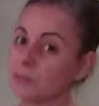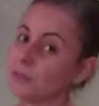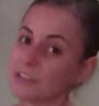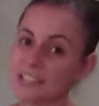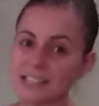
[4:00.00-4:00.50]
feel
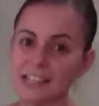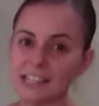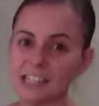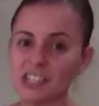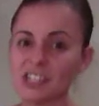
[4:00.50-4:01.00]
very
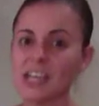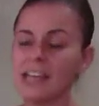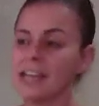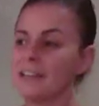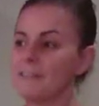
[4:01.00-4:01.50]
sluggish.
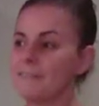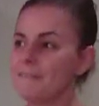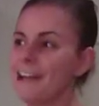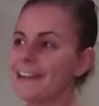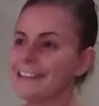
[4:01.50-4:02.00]

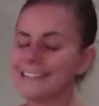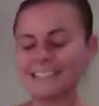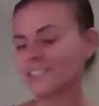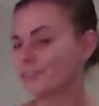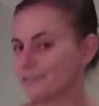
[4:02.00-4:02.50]
Fat
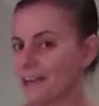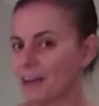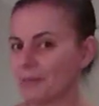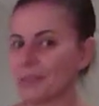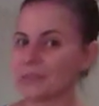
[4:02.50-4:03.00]
is still
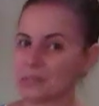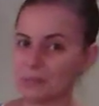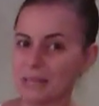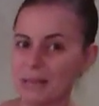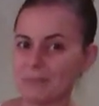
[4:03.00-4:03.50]
fat, whether it's
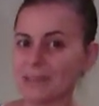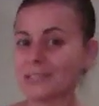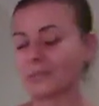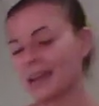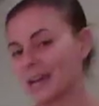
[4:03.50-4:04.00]

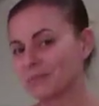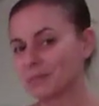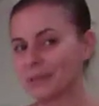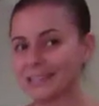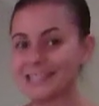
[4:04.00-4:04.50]
plant-based or
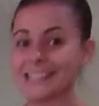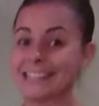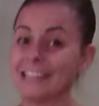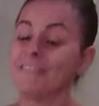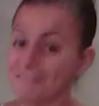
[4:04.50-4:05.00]

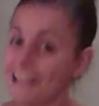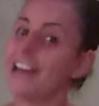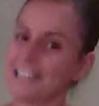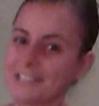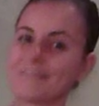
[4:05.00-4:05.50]
animal-based,
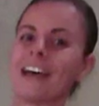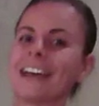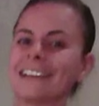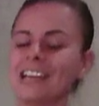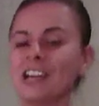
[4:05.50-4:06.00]
fat is
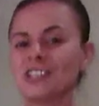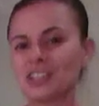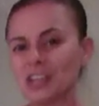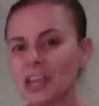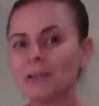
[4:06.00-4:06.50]
fat.
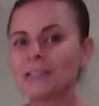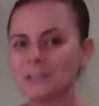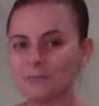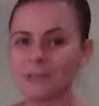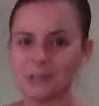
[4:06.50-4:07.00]
So you're going
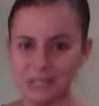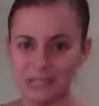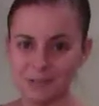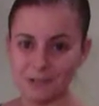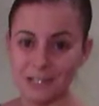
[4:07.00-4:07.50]
to feel the
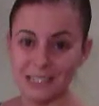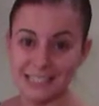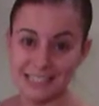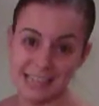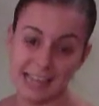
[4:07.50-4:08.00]

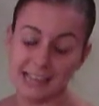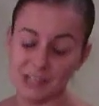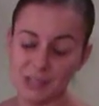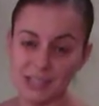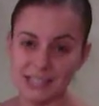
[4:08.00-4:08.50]
difference,
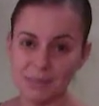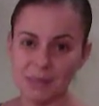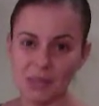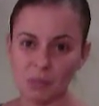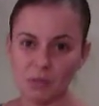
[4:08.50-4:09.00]
and that's
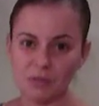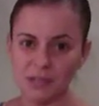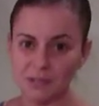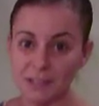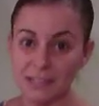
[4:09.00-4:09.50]
something that
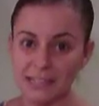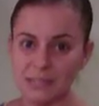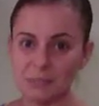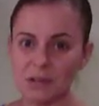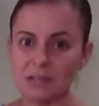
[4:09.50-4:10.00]
we've definitely
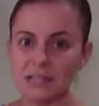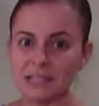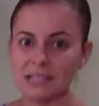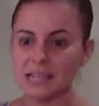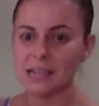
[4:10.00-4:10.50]
experienced.